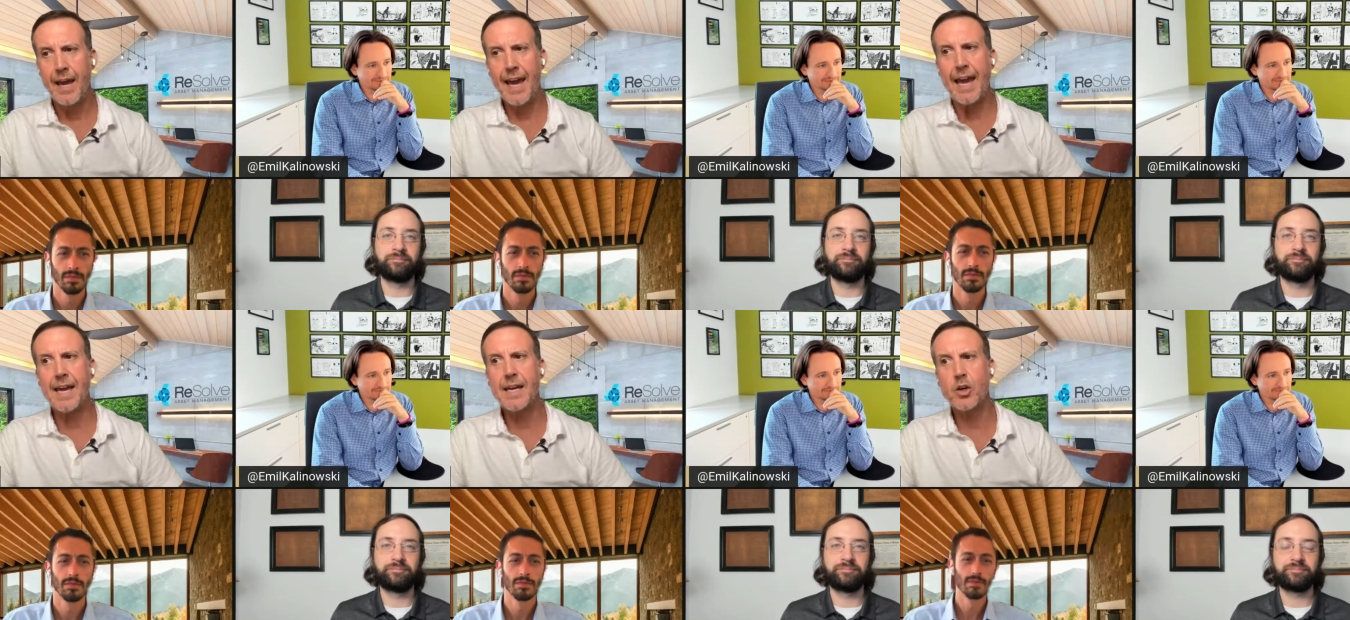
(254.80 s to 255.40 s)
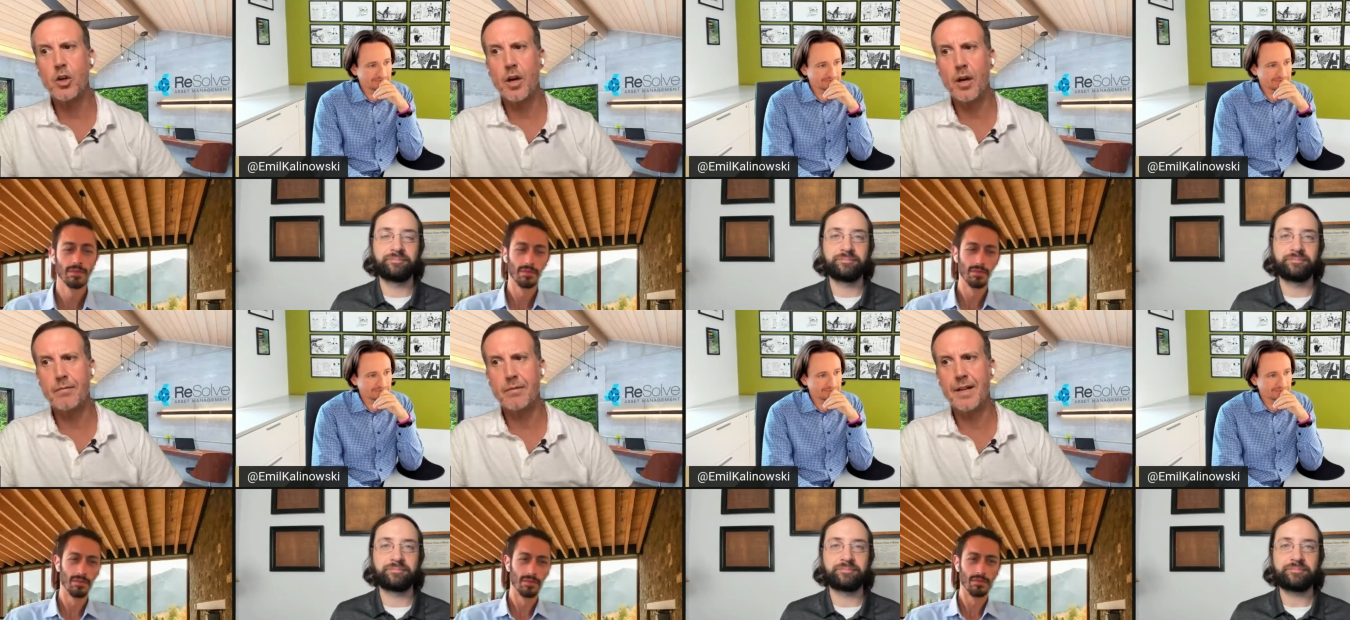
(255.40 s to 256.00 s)
Speaker 1: a,
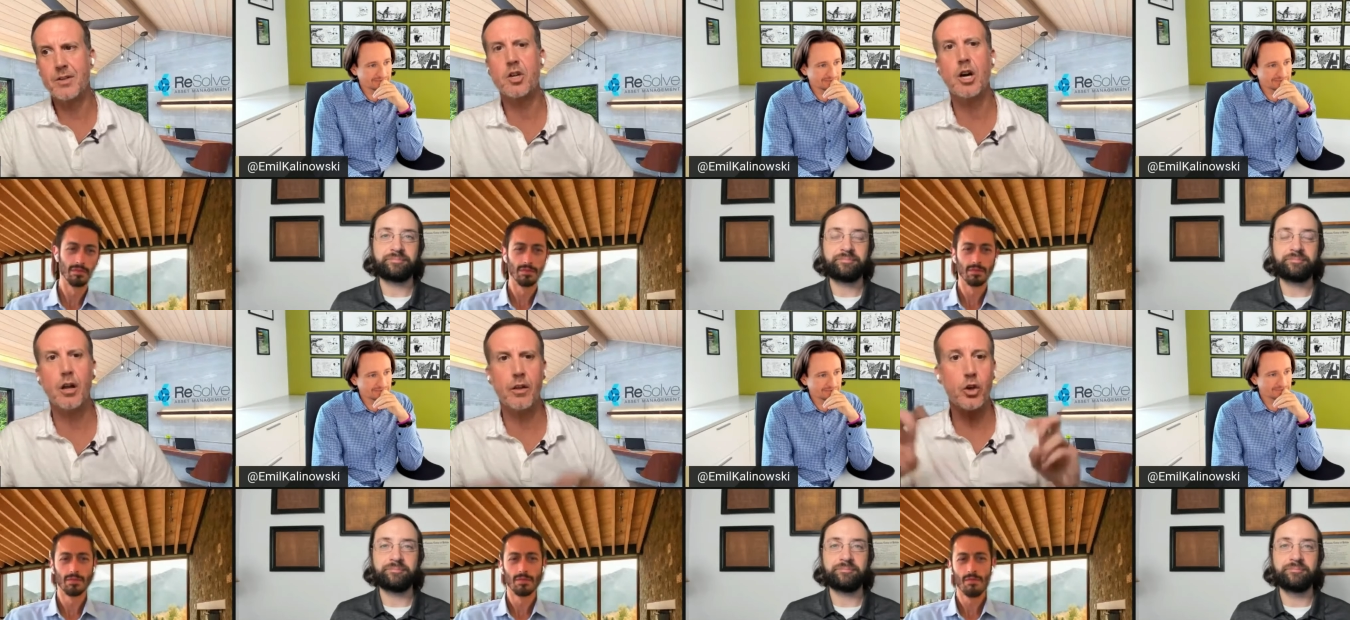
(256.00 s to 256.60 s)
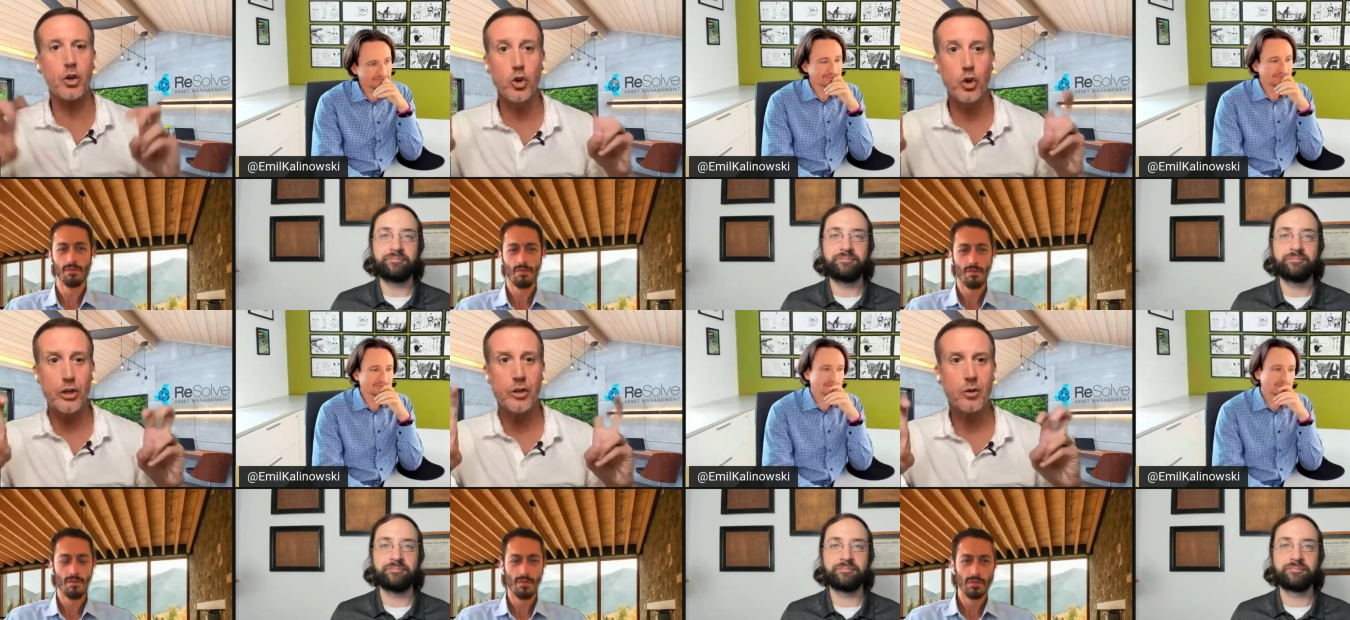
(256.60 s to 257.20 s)
let's call it a
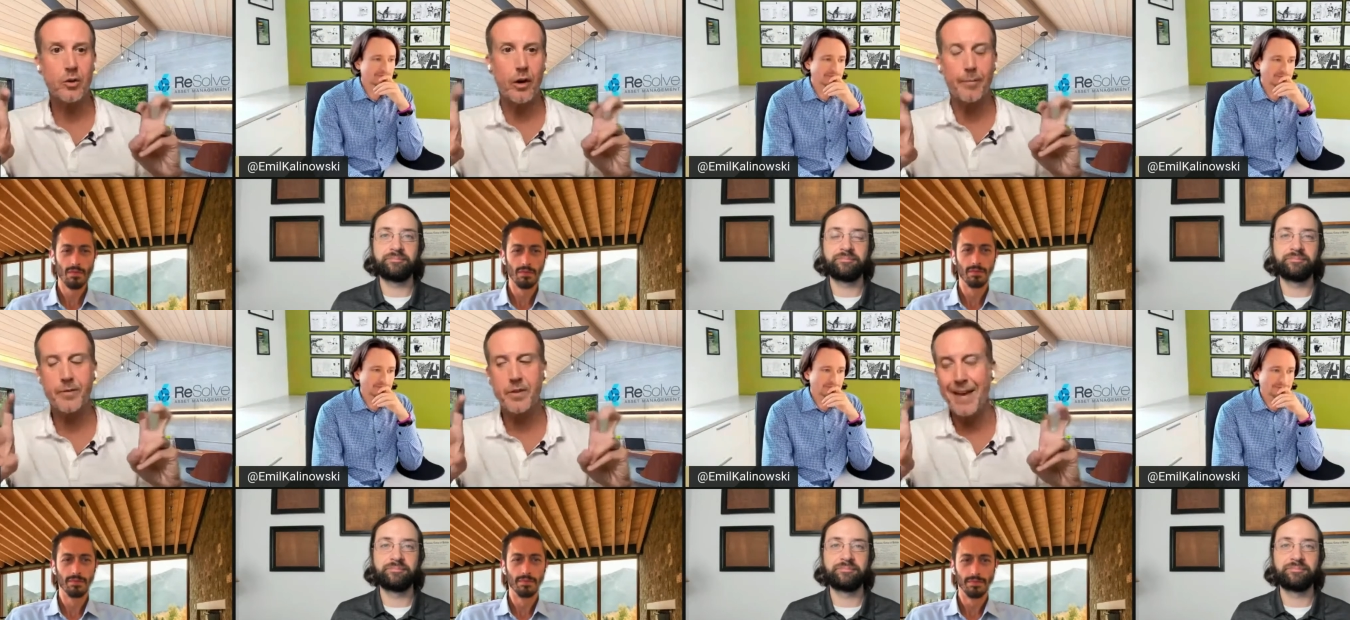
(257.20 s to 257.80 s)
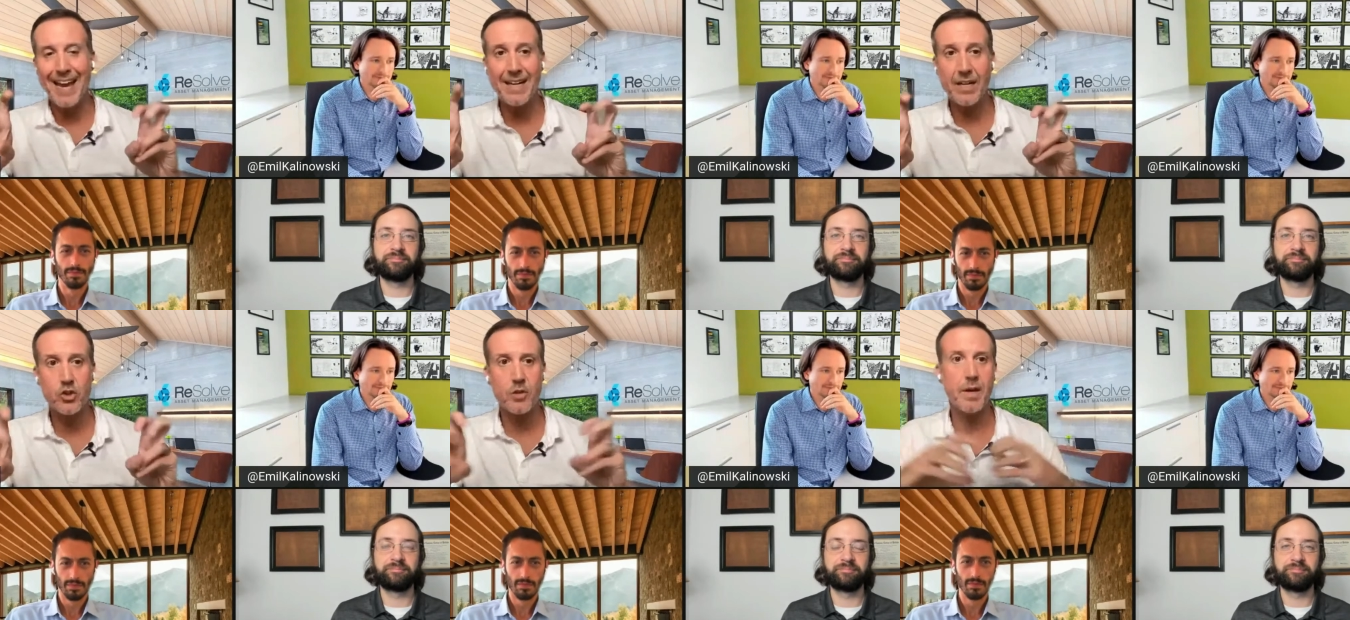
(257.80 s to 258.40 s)
good or a demand
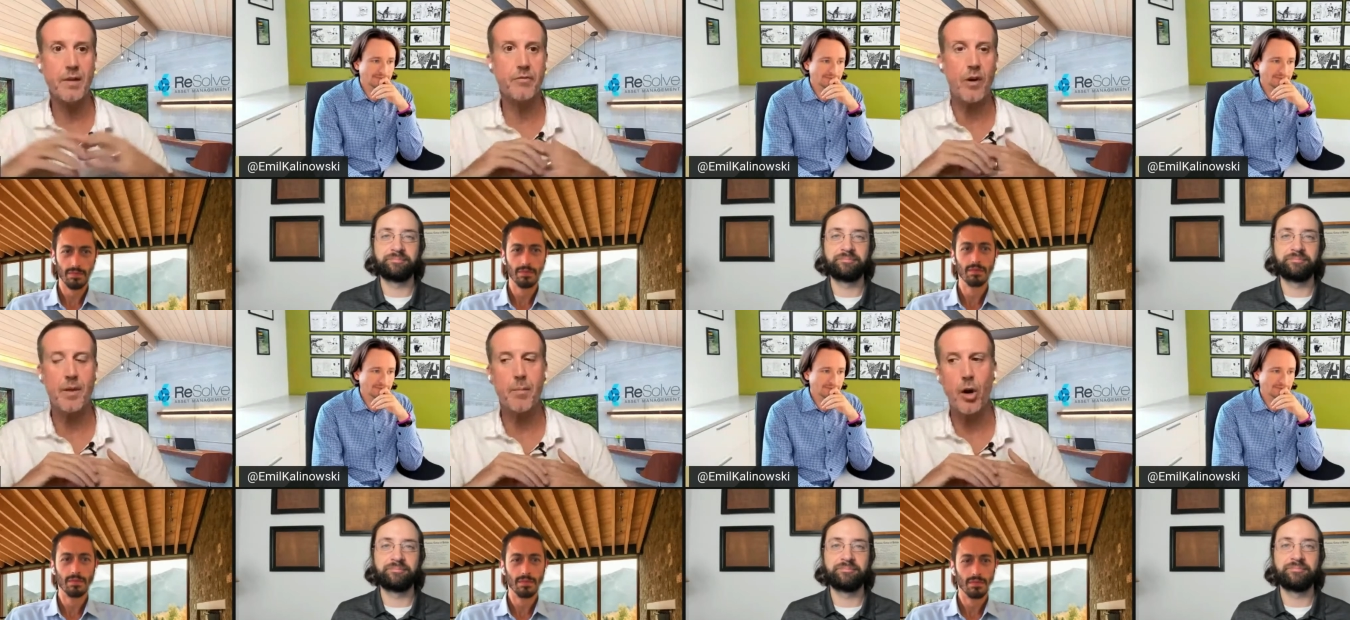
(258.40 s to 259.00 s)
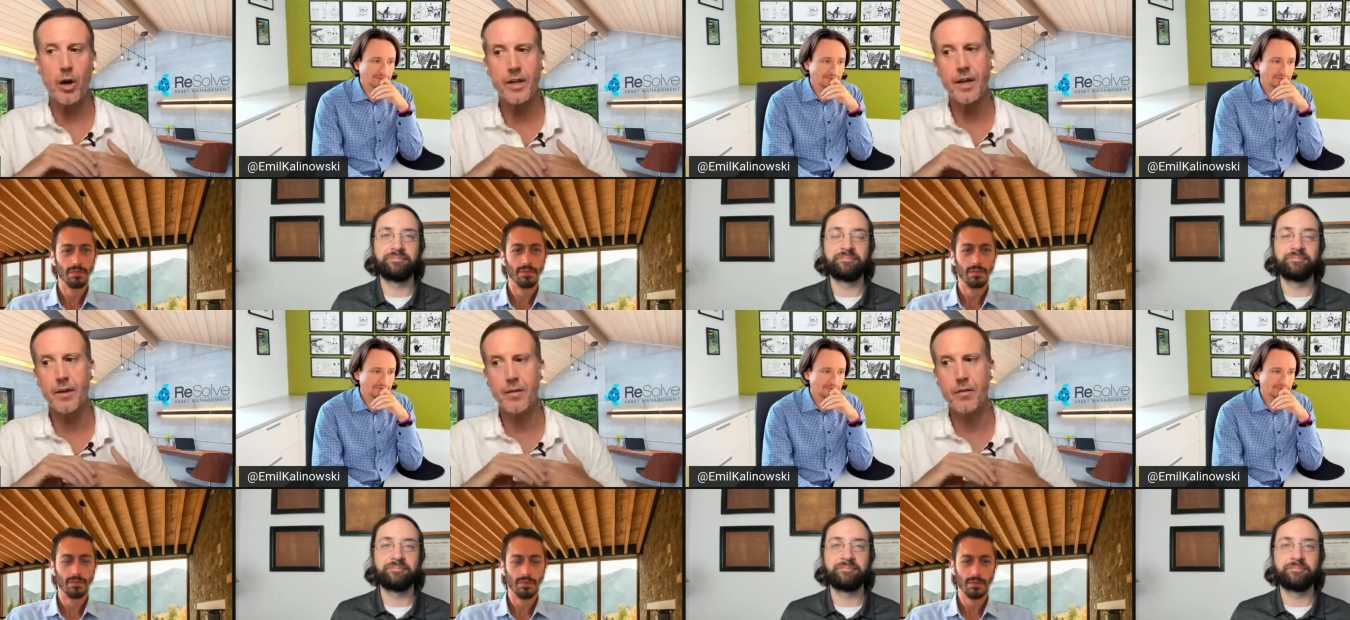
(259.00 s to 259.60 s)
instrument from the
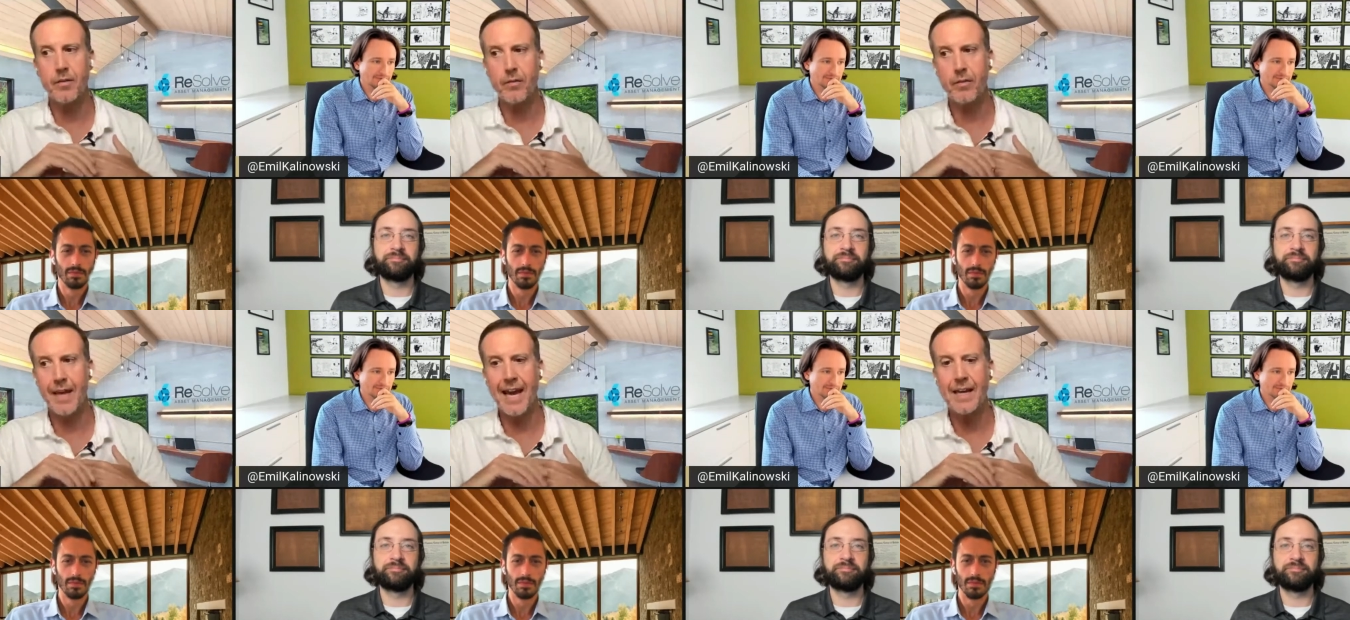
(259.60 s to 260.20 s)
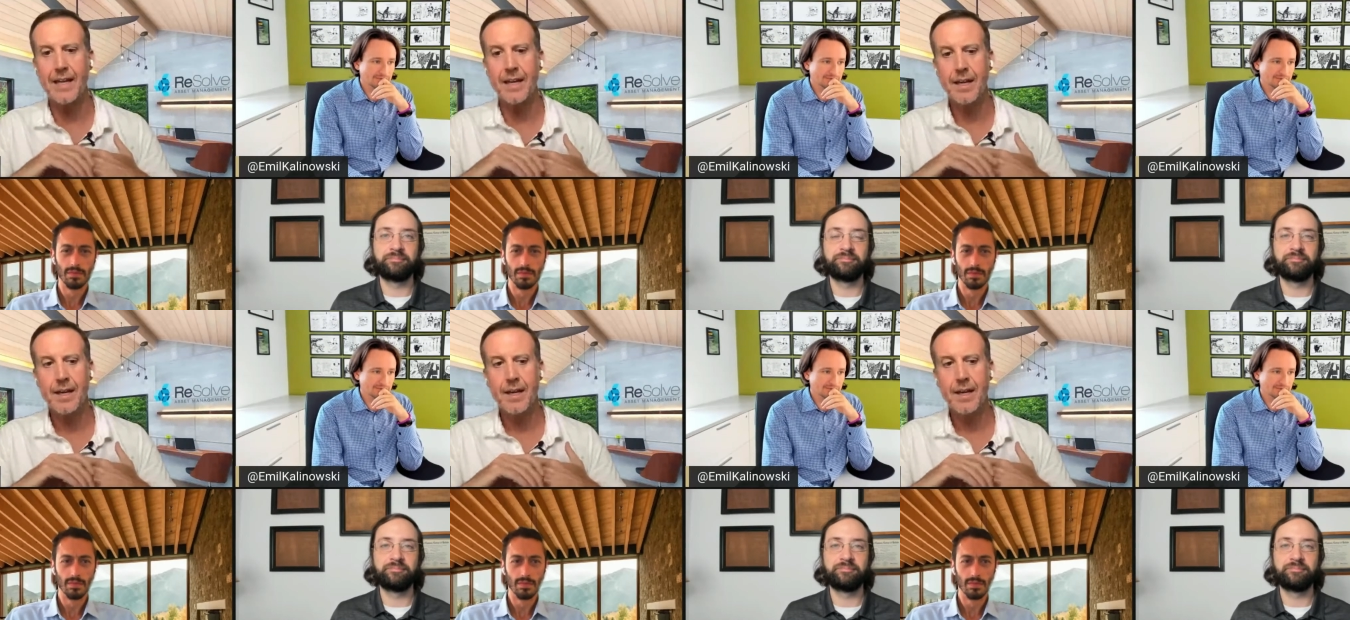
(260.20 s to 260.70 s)
market that